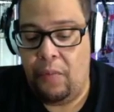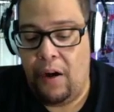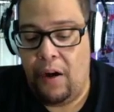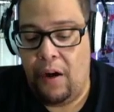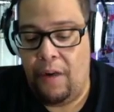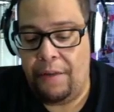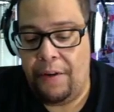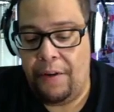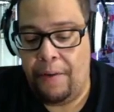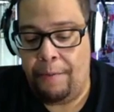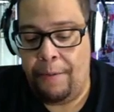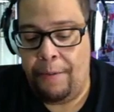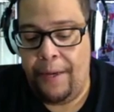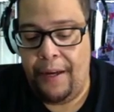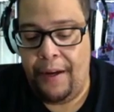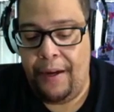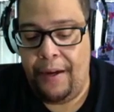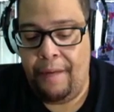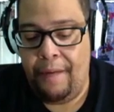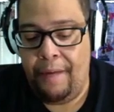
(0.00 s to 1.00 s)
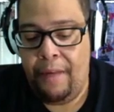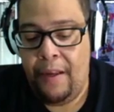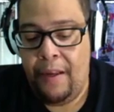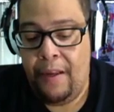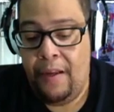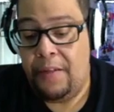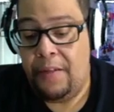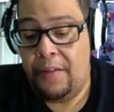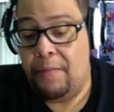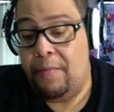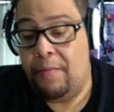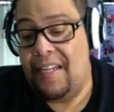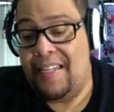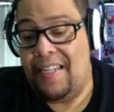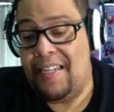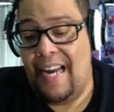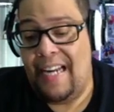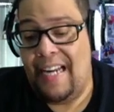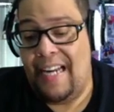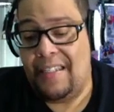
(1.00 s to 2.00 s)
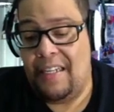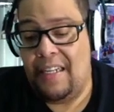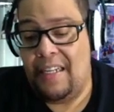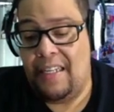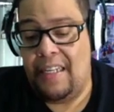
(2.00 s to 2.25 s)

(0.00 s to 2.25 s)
often appear to be dancing.